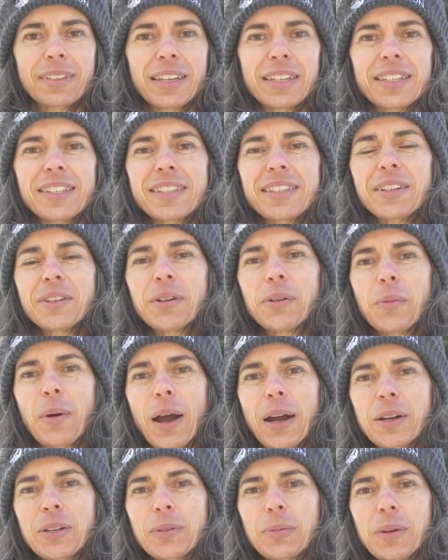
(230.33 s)
Cedar
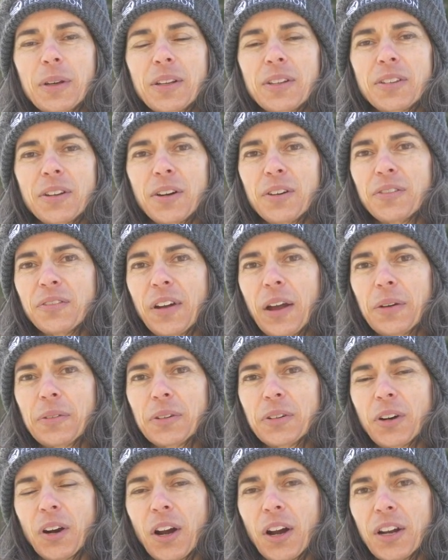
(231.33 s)
waxwings are found
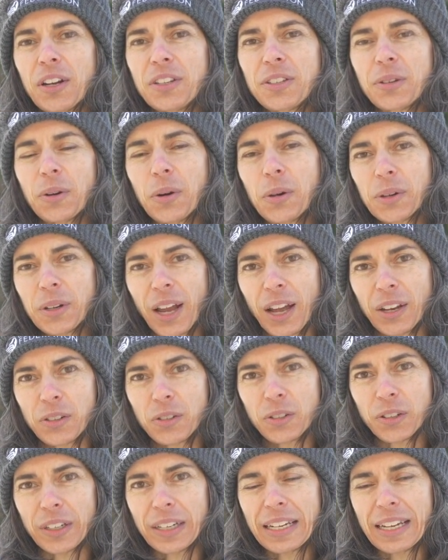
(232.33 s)
across the whole
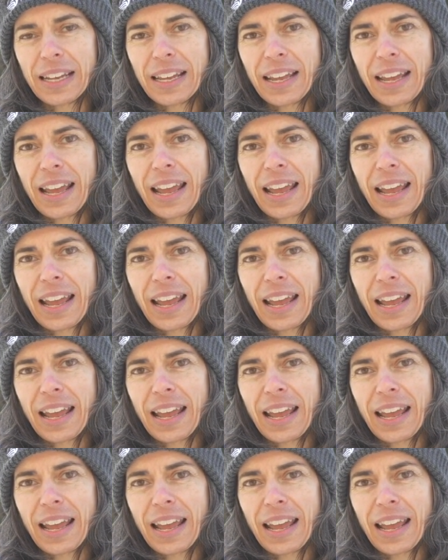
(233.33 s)
country